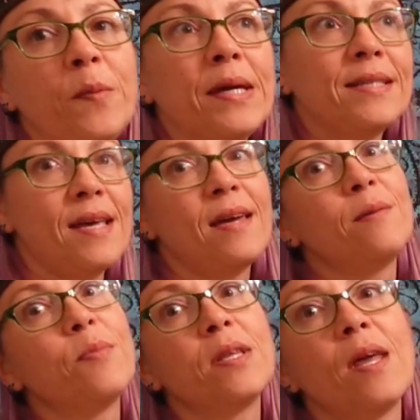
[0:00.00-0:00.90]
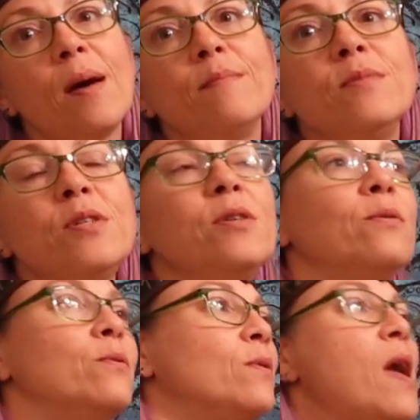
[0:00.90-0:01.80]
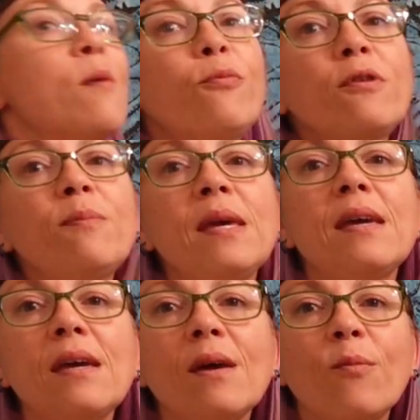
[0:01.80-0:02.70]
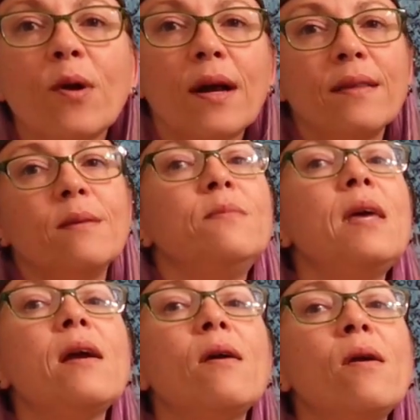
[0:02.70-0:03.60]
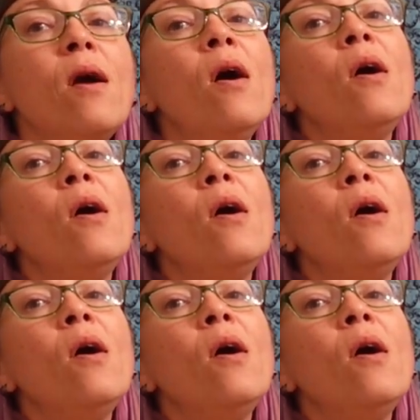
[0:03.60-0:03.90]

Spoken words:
because I can bring them to camp with me and work on them there,